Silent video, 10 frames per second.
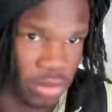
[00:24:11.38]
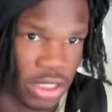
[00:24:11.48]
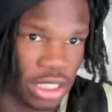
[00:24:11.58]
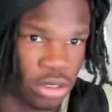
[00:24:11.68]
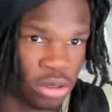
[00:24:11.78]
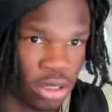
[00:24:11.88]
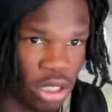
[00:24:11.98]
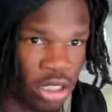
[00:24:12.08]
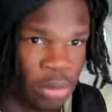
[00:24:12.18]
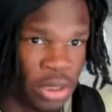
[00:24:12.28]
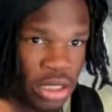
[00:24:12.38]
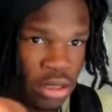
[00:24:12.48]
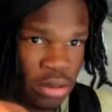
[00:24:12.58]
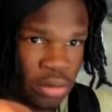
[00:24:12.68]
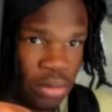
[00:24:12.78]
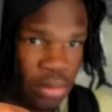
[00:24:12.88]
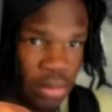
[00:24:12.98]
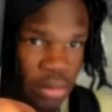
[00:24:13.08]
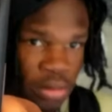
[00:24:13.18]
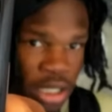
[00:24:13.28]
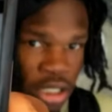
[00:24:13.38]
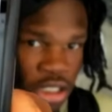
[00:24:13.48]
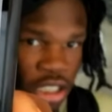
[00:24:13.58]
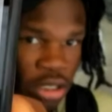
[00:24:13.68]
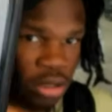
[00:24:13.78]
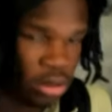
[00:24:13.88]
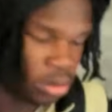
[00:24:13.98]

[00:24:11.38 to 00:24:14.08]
Guess who's calling me? Honcho.